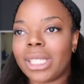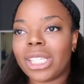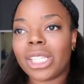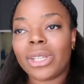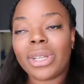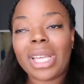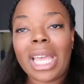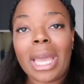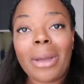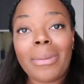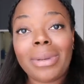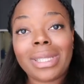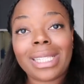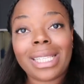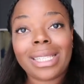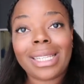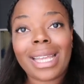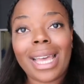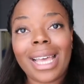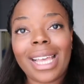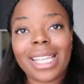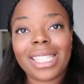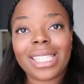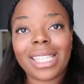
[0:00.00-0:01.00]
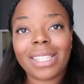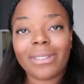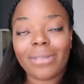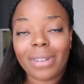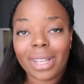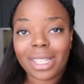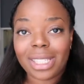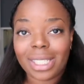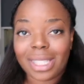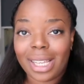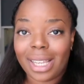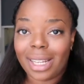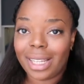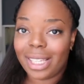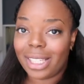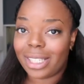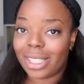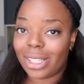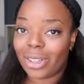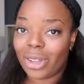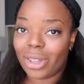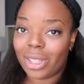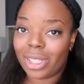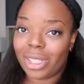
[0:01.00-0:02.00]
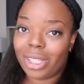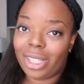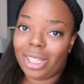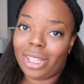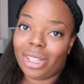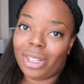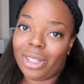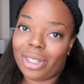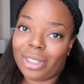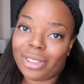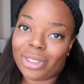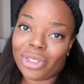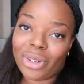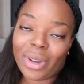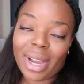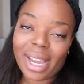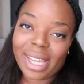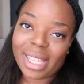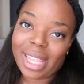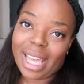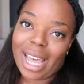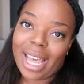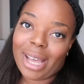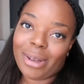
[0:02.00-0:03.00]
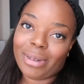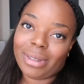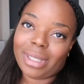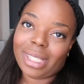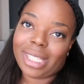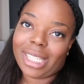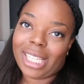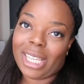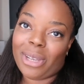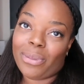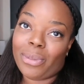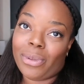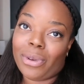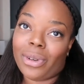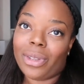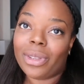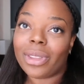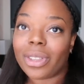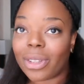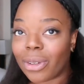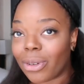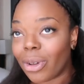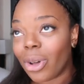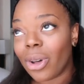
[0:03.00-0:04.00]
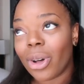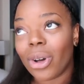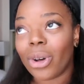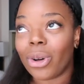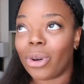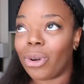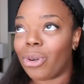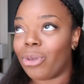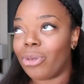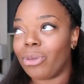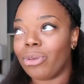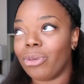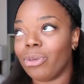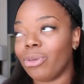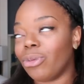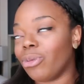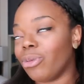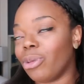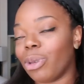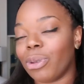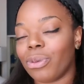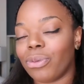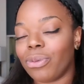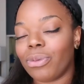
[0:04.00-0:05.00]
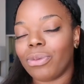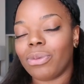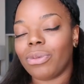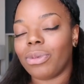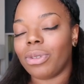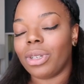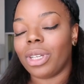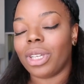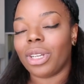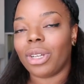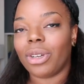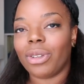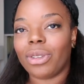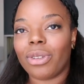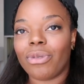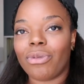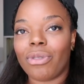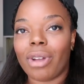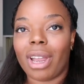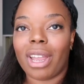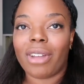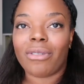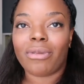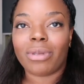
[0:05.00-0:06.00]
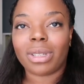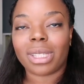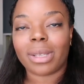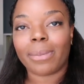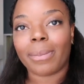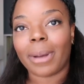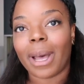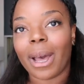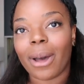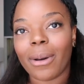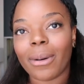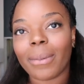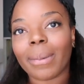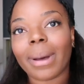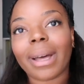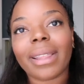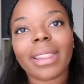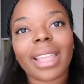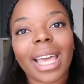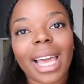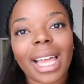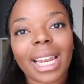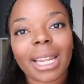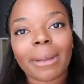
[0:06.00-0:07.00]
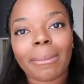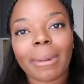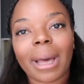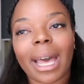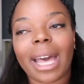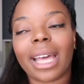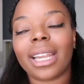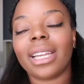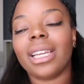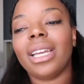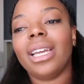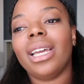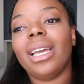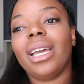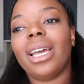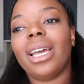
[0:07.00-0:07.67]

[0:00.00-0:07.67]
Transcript: So yeah, it was a nice adventure. At least I got to try that out and see what the whole the rave was about the helipad.